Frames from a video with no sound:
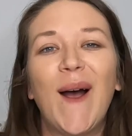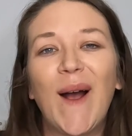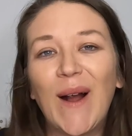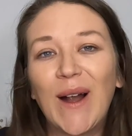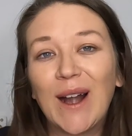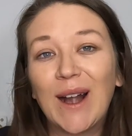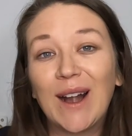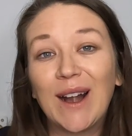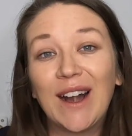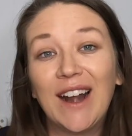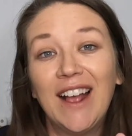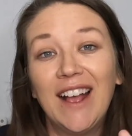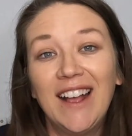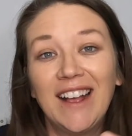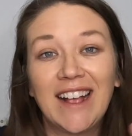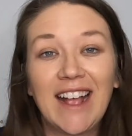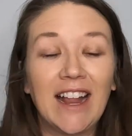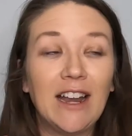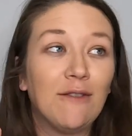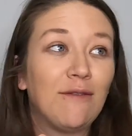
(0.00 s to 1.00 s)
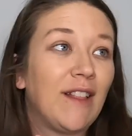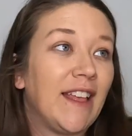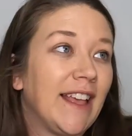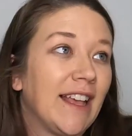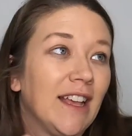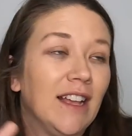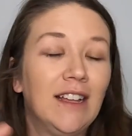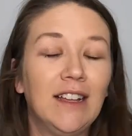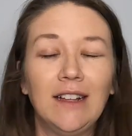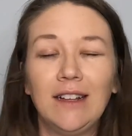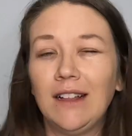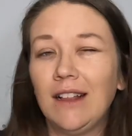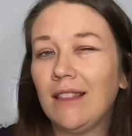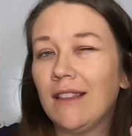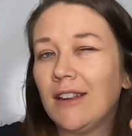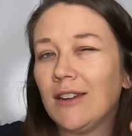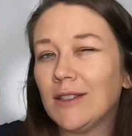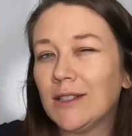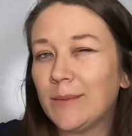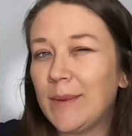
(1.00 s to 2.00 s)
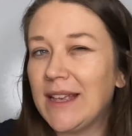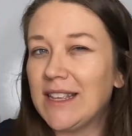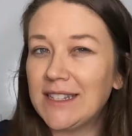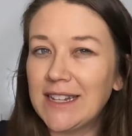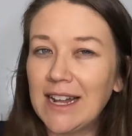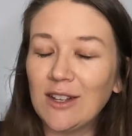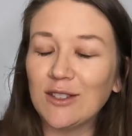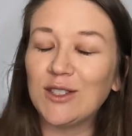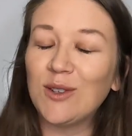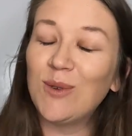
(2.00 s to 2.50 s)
are kind of like a little spaced out.